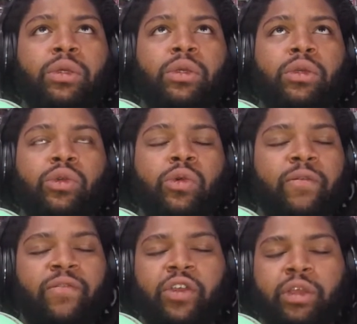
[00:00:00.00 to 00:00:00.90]
you're
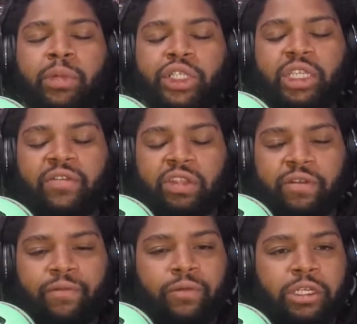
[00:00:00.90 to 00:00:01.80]
very much given the
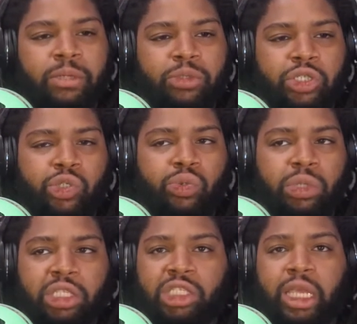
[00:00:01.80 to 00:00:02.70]
freedom to do
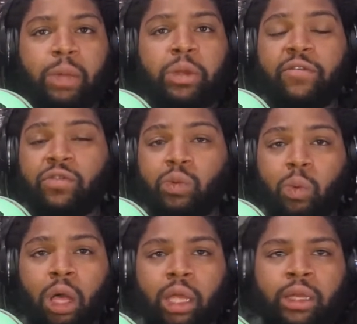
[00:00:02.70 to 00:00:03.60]
and say whatever you
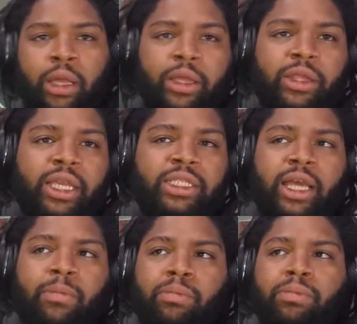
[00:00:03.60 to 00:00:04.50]
want. Things
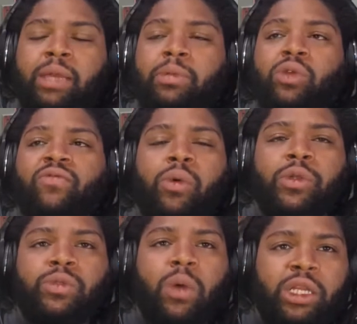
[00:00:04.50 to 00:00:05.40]
that maybe you've
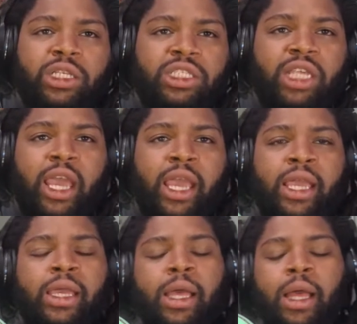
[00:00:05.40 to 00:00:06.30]
always wanted to
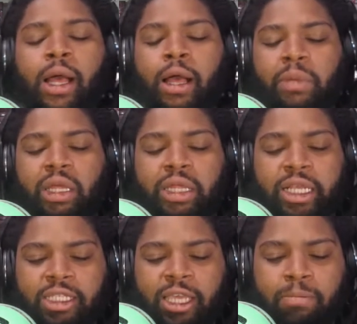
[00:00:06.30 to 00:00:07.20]
say. And
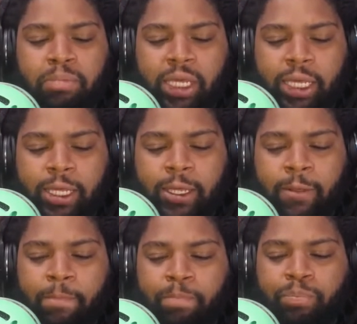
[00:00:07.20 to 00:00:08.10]
this can be
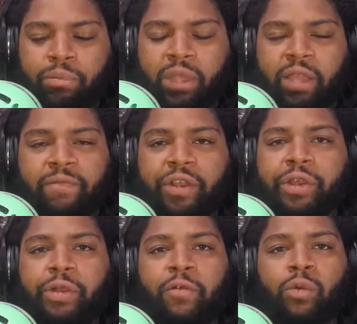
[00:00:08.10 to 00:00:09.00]

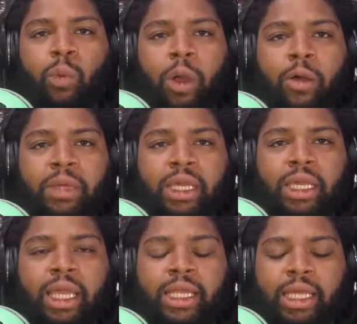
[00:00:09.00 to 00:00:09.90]
very
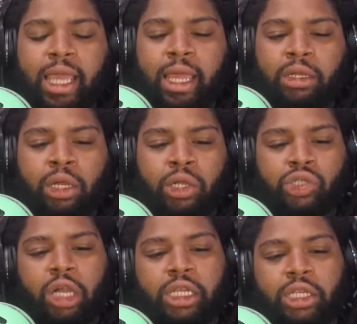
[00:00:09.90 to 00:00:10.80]
overwhelming. And again,
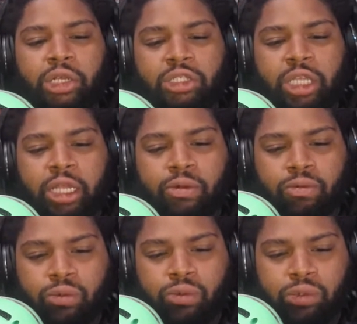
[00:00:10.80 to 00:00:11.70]
trying to understand the
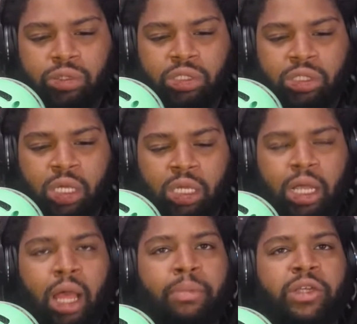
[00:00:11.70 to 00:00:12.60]
rules,
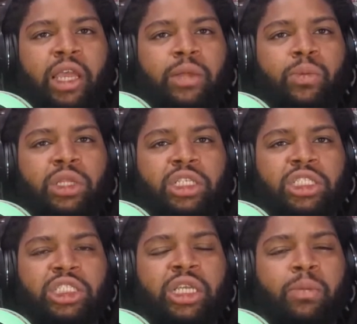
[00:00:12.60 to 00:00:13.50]
comprehend what the
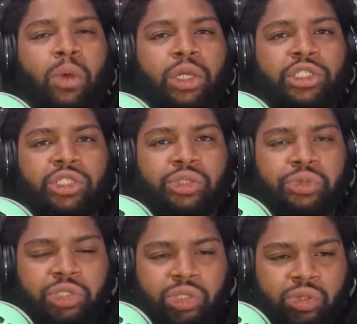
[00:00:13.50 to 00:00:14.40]
GM wants you to do
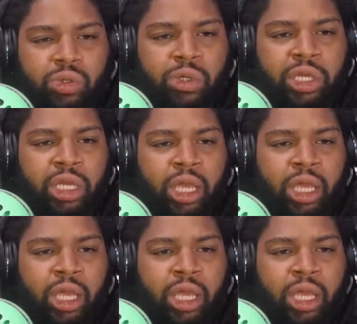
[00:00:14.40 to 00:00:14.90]
with the story,